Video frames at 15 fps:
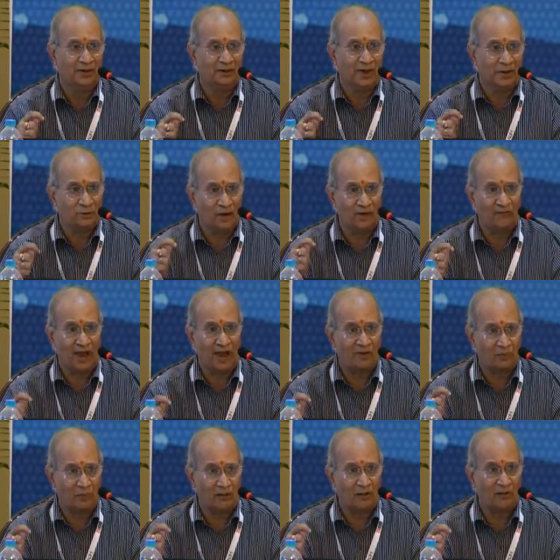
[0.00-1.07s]
That's why we
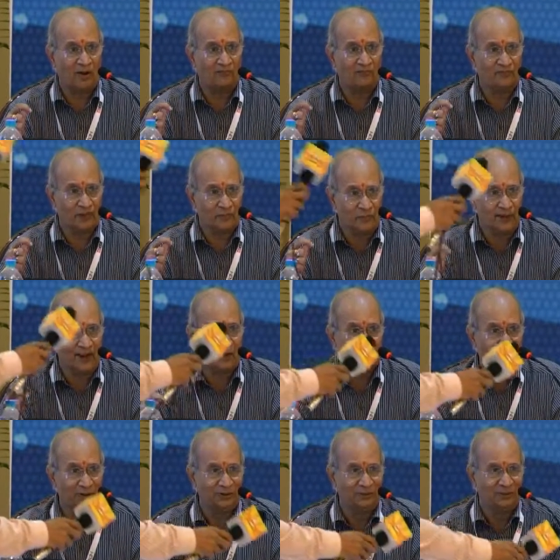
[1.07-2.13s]
have problem of
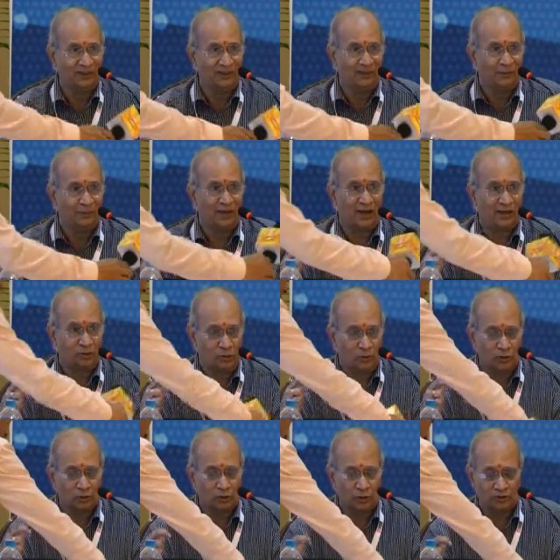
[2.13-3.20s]
replication because
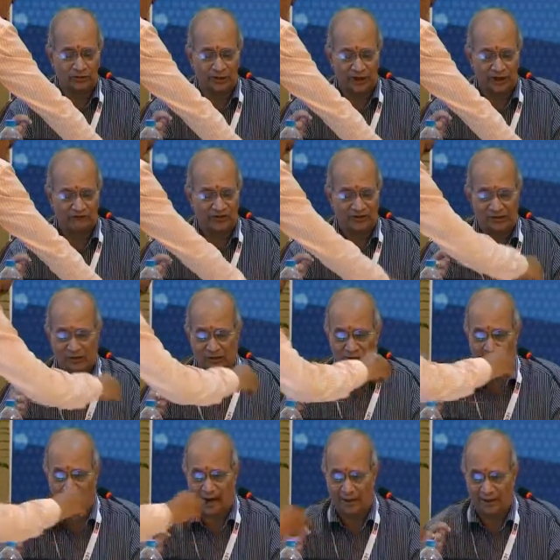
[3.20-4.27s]
human resource interfaces are
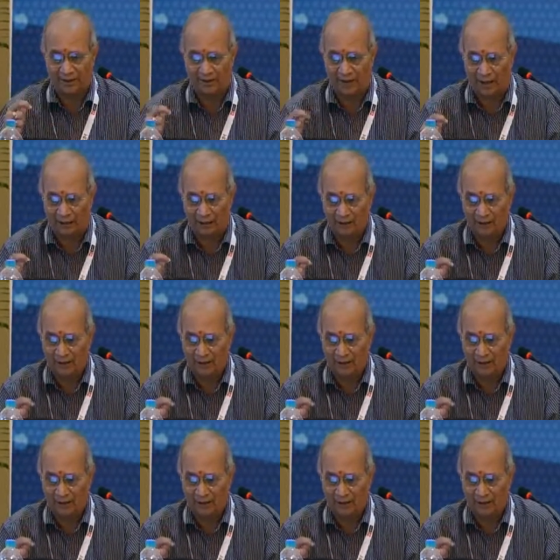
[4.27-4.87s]
not added there.